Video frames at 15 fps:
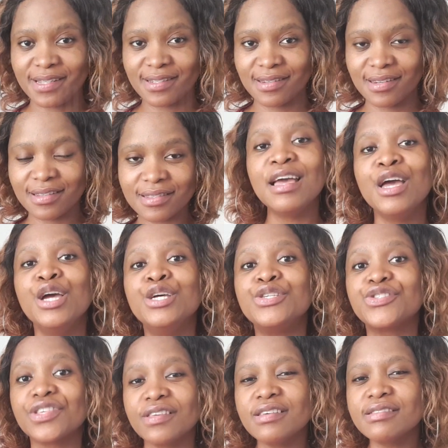maintenance.
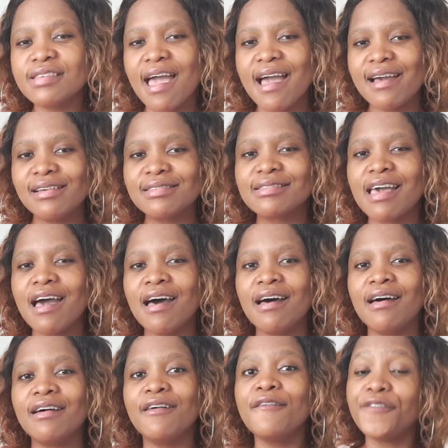So this has
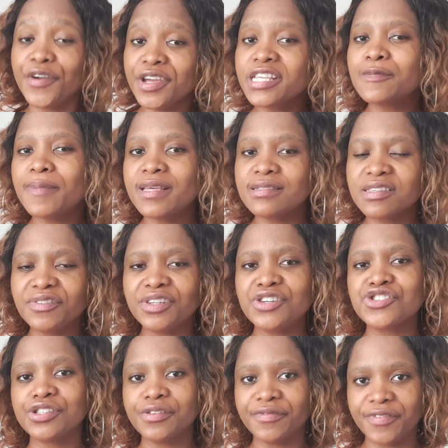a very expensive
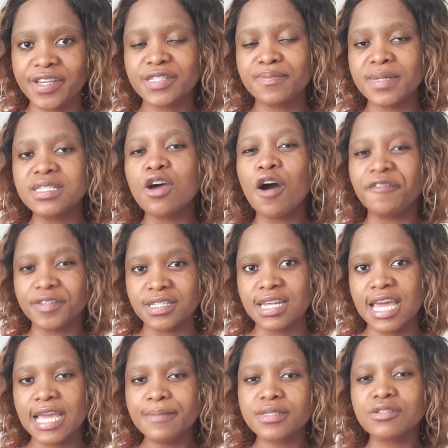initial investment
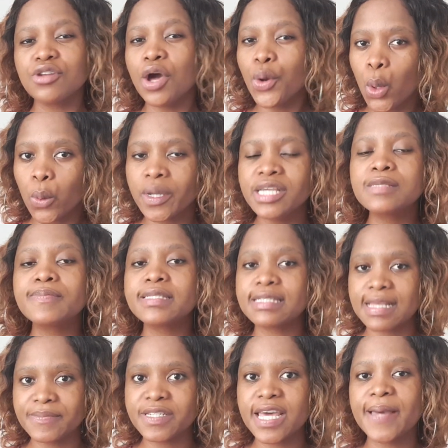oftentimes, not always, but
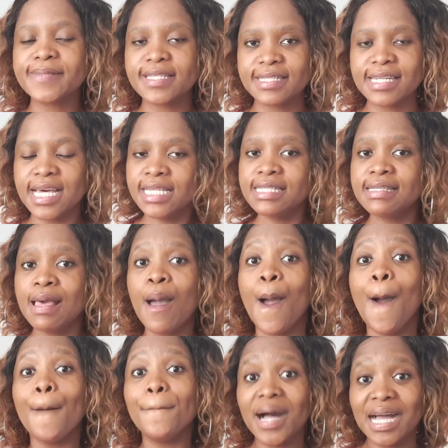sometimes it does.
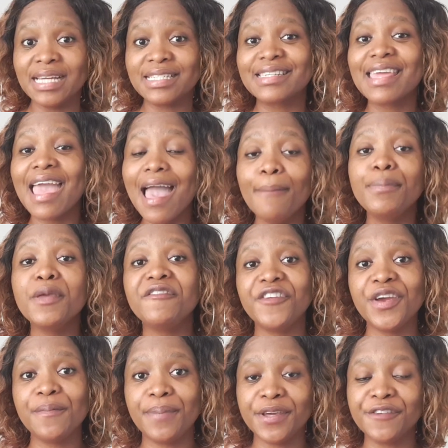but can be
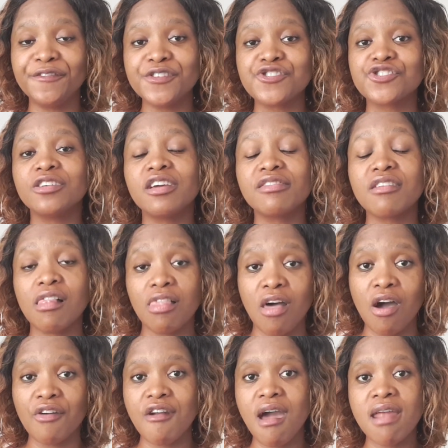very beneficial in the
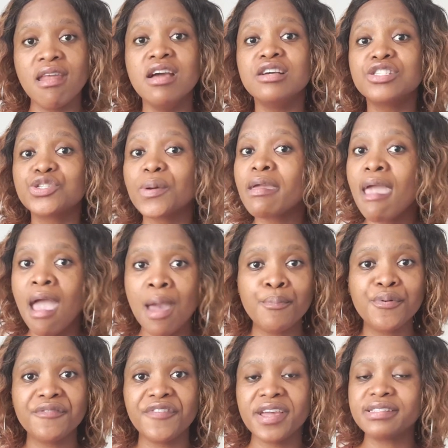long run. So it
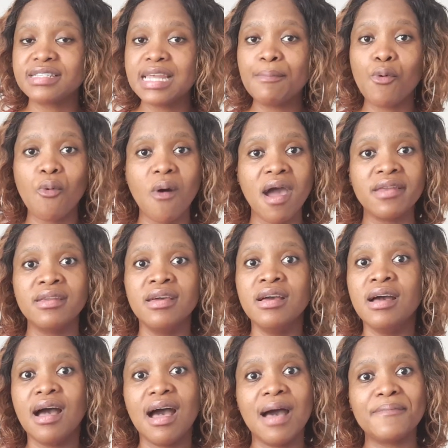can prevent, number one,
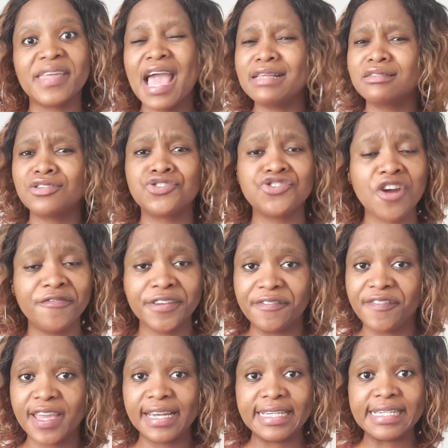um, catastrophic
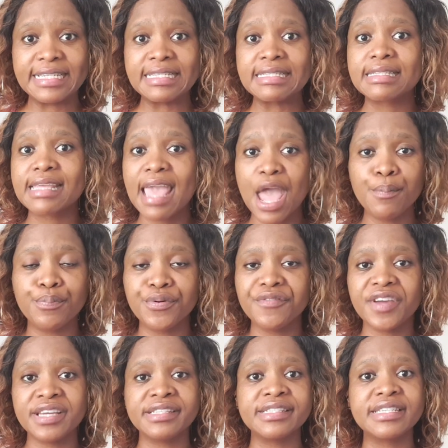failures, can
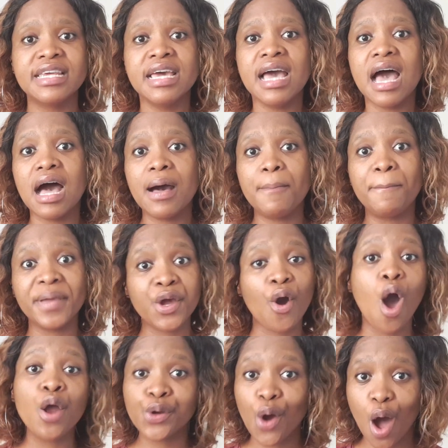prevent uh, big
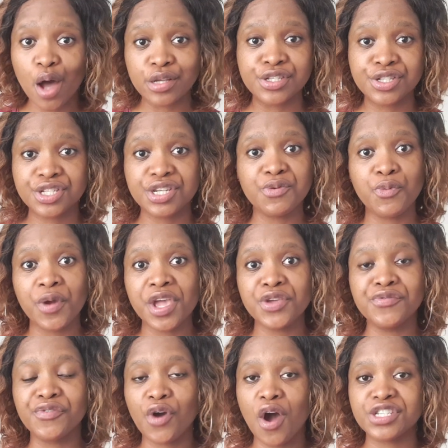on cost where
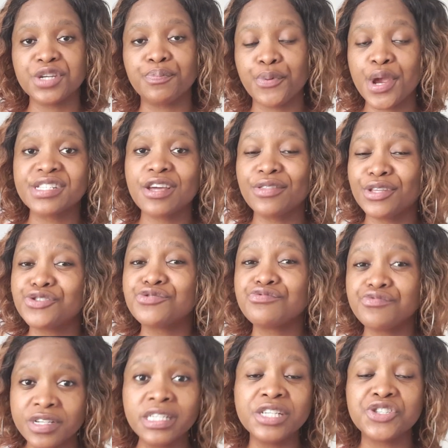you've got a breakdown that
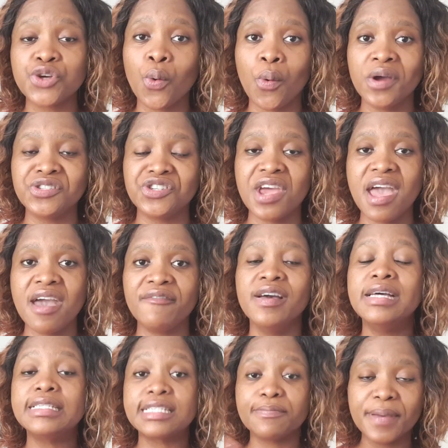you really don't want to have,
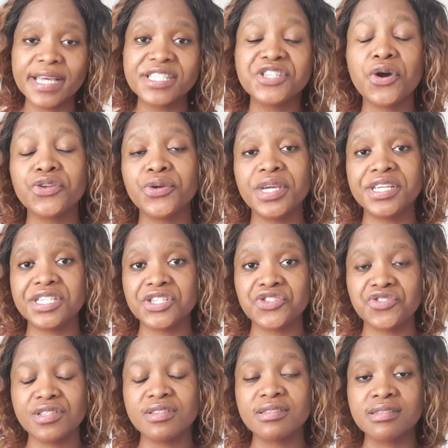depending on your
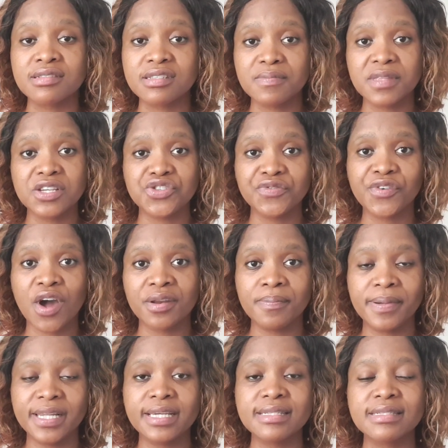industry and the system that you've got
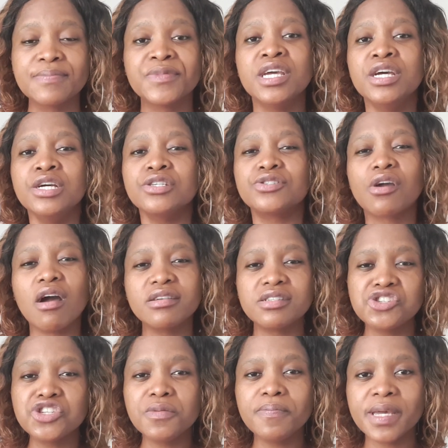in place. So
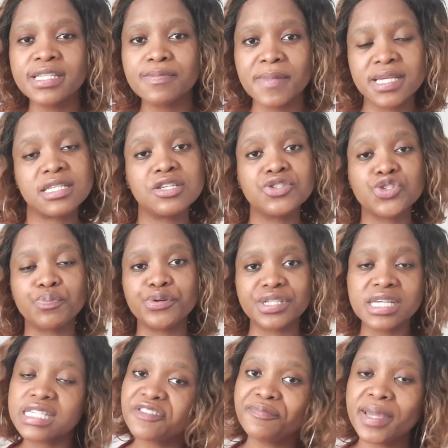condition based maintenance or
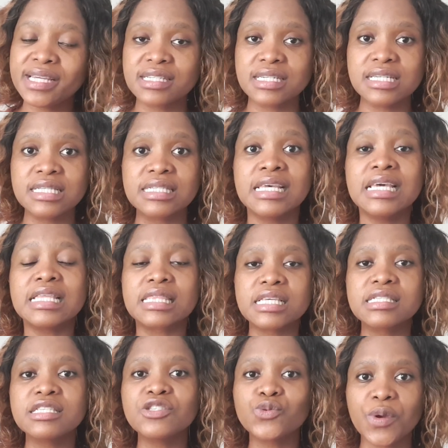predictive maintenance,
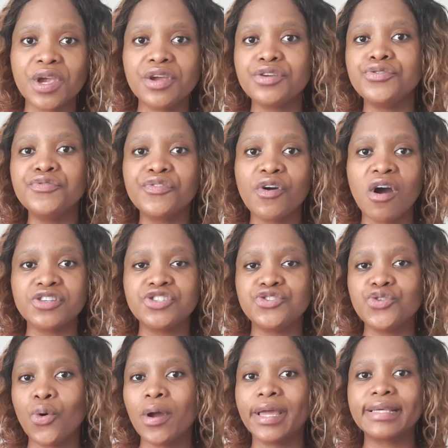this is where you've
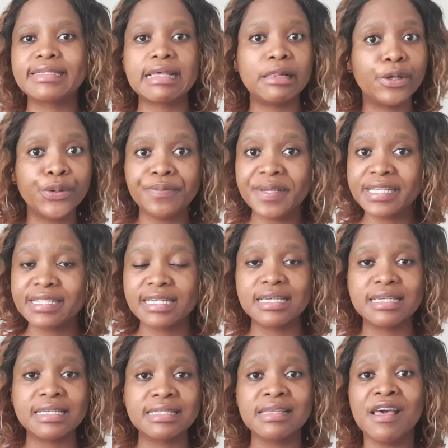got your
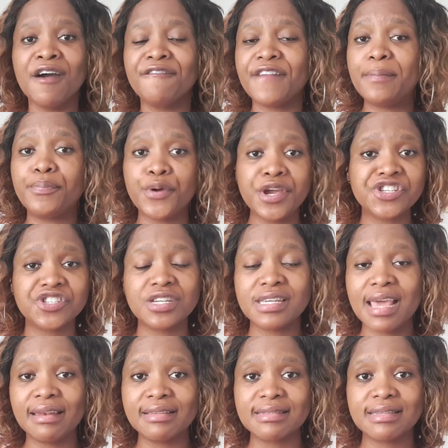accelerometers, vibration
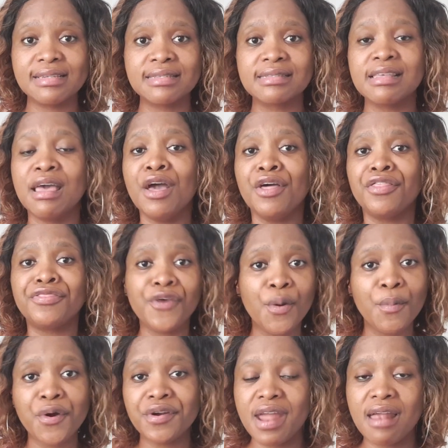analysis,
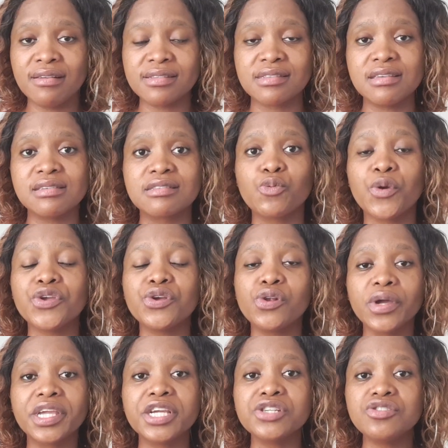thermoanalysis, where you're
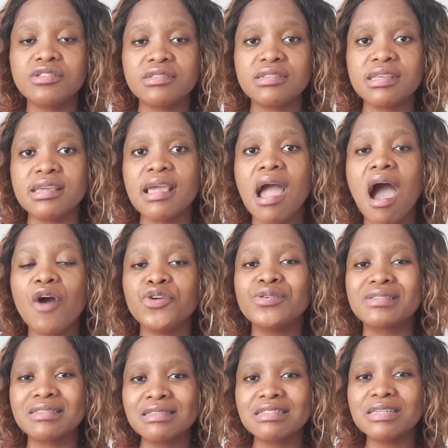looking to see how
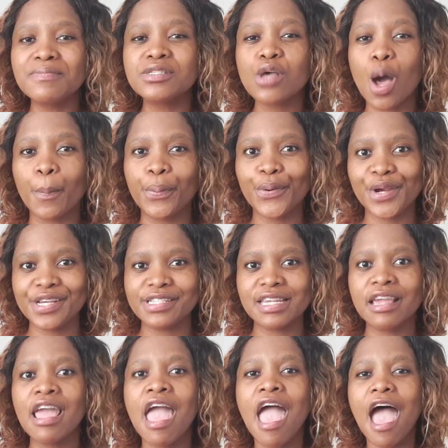your system is operating,